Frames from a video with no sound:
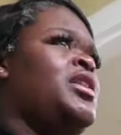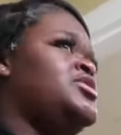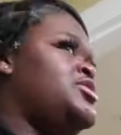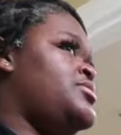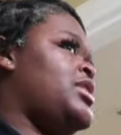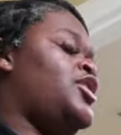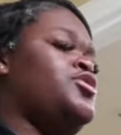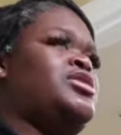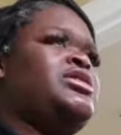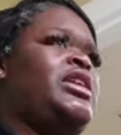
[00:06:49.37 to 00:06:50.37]
She was like,
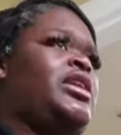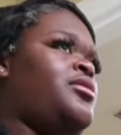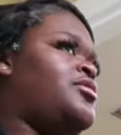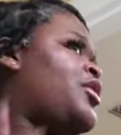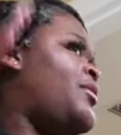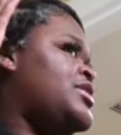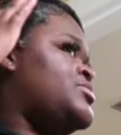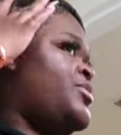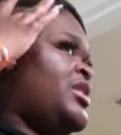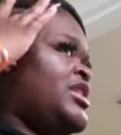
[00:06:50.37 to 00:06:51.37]
go just eat it. Don't ask
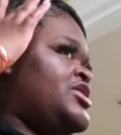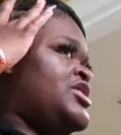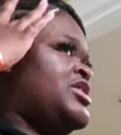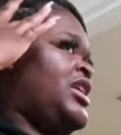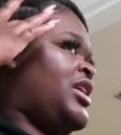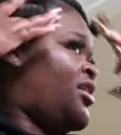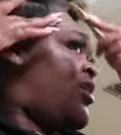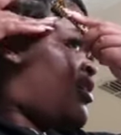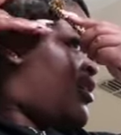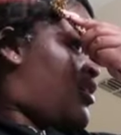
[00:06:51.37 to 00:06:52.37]
me what it is, just eat
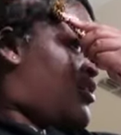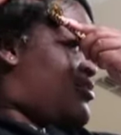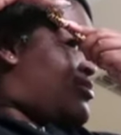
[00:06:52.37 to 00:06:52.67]
it.